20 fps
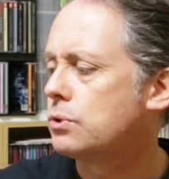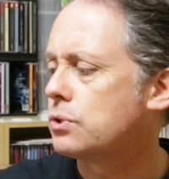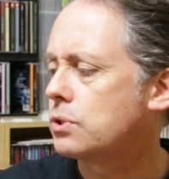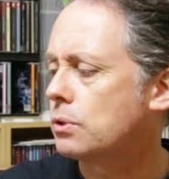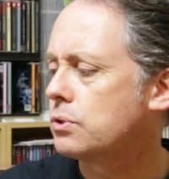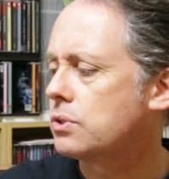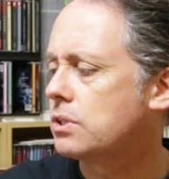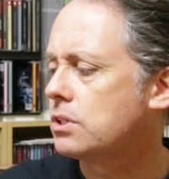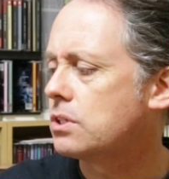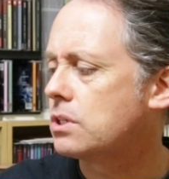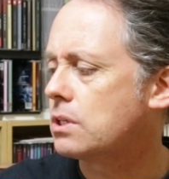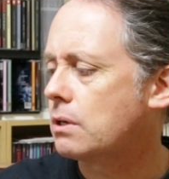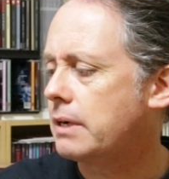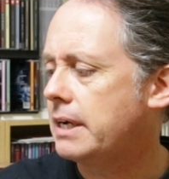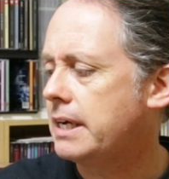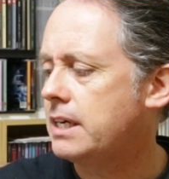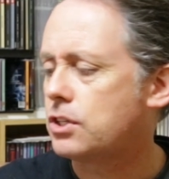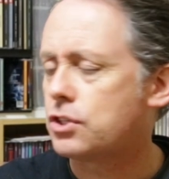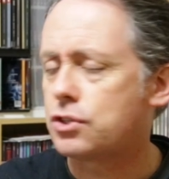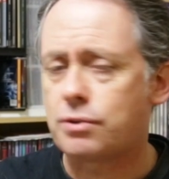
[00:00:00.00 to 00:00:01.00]
So since there
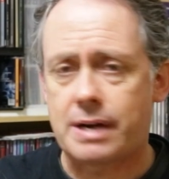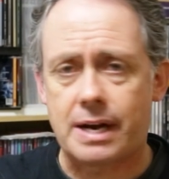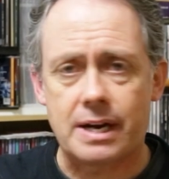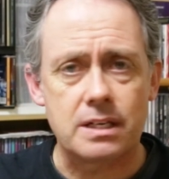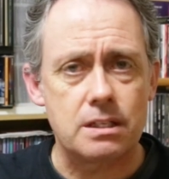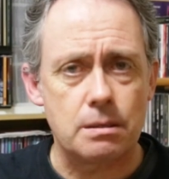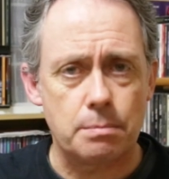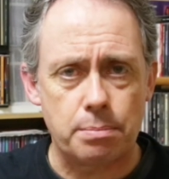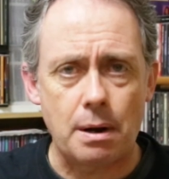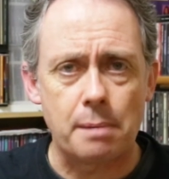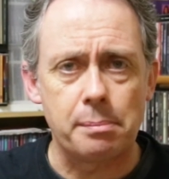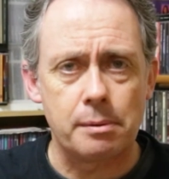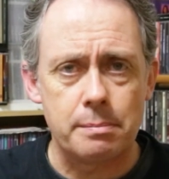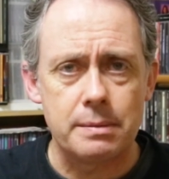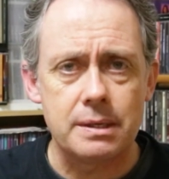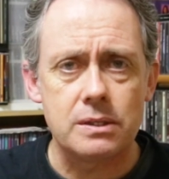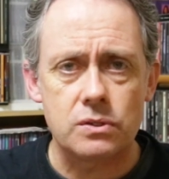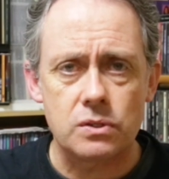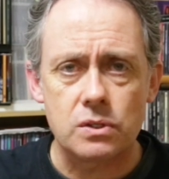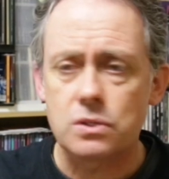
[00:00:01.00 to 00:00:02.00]
are 8 tracks, that probably
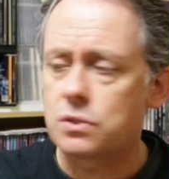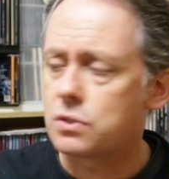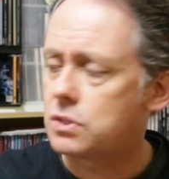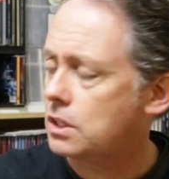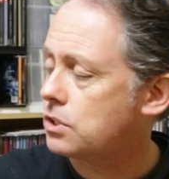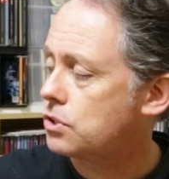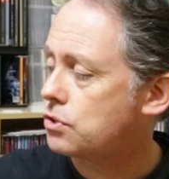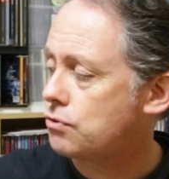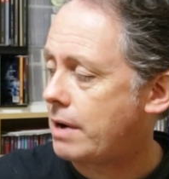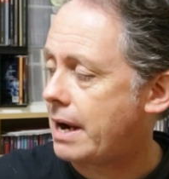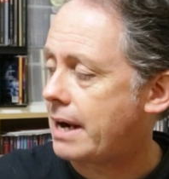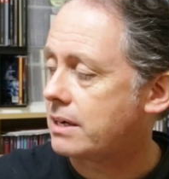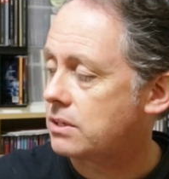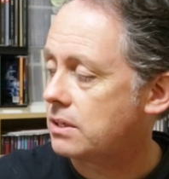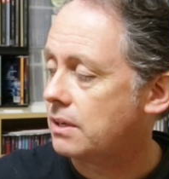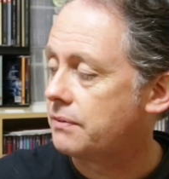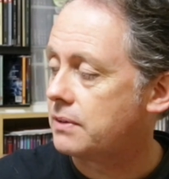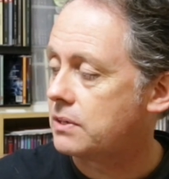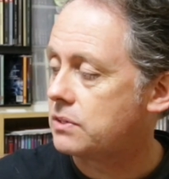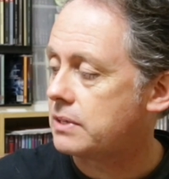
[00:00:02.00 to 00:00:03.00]
means 6 tracks
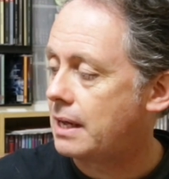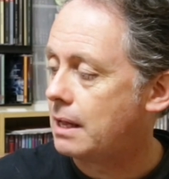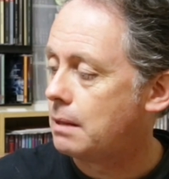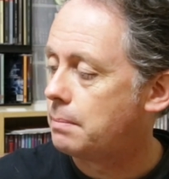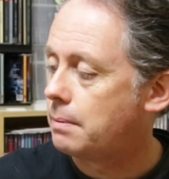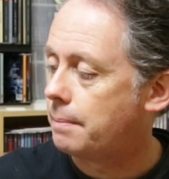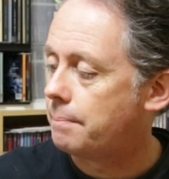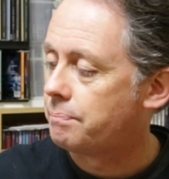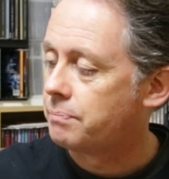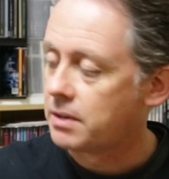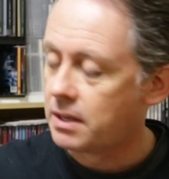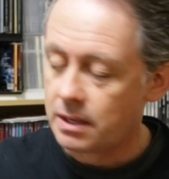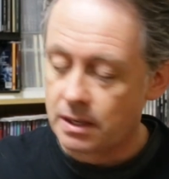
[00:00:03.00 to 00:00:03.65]
on this album.